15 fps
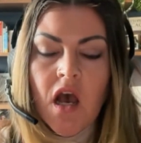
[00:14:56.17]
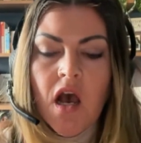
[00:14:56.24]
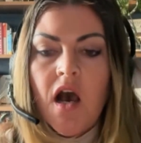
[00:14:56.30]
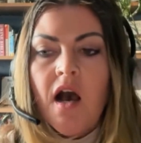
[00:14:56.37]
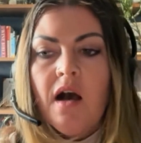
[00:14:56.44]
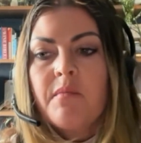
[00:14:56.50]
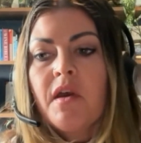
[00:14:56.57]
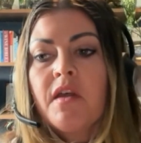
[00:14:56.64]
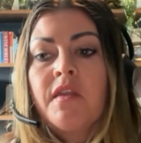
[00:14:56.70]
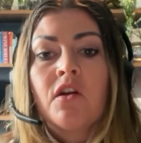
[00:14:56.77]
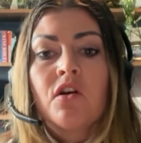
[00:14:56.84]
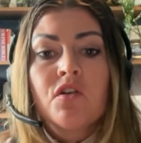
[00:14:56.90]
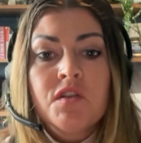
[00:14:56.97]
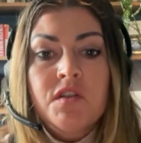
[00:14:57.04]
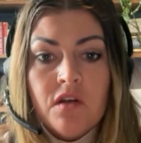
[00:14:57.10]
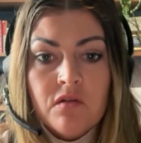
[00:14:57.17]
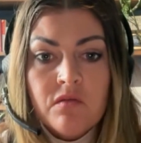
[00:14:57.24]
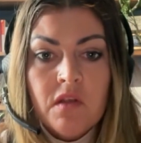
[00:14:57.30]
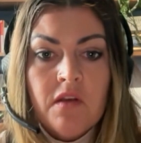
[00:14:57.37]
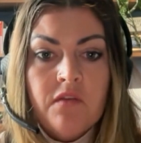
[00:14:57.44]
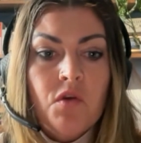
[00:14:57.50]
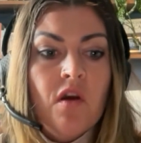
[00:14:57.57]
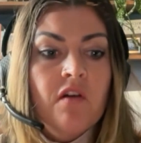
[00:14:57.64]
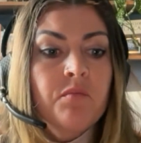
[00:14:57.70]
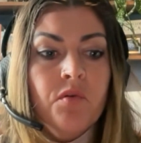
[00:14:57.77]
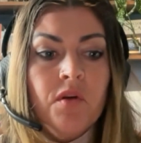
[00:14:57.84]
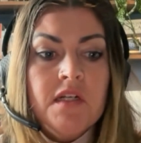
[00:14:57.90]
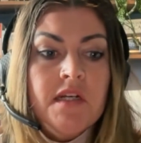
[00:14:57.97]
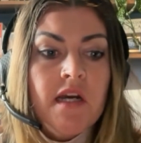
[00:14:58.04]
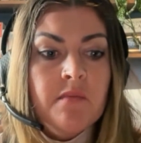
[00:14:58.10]
And then also, if you have
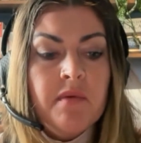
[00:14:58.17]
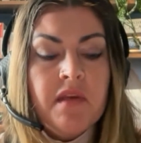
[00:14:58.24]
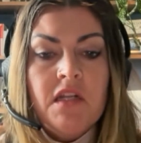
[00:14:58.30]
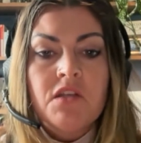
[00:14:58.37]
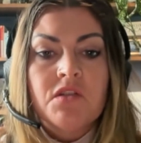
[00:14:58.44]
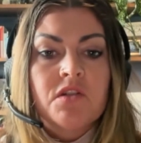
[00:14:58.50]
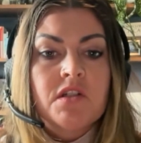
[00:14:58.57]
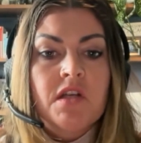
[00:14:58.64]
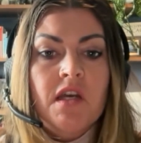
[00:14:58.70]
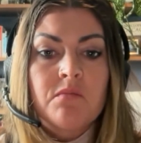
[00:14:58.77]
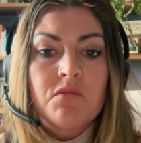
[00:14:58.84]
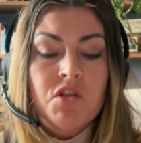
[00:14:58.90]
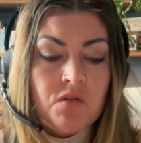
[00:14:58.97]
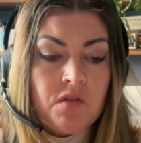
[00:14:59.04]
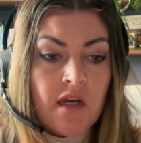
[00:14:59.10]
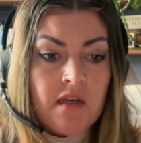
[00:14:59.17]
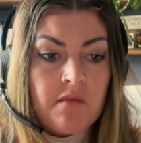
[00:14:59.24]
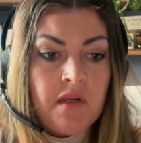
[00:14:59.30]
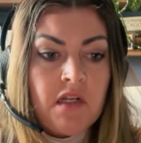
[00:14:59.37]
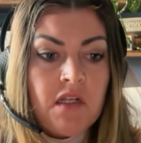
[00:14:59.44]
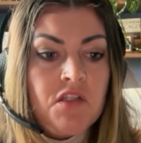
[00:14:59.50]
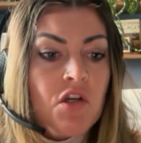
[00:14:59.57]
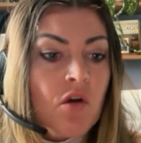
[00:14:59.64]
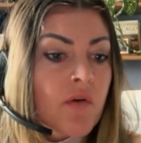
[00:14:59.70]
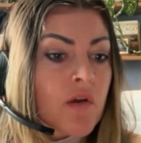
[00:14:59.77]
pre-diabetes or type 2 diabetes,